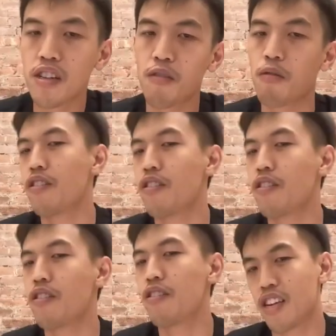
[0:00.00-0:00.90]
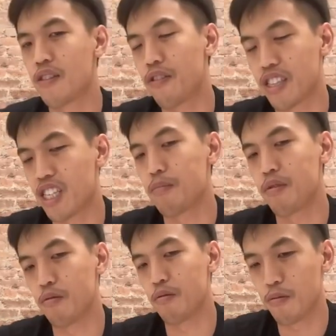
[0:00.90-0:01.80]
Like one of the things that, for
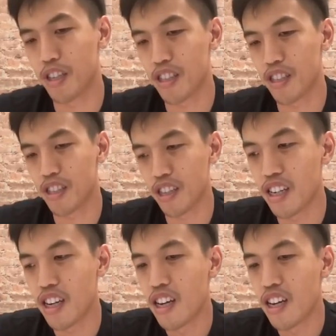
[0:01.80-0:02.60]
example, we recently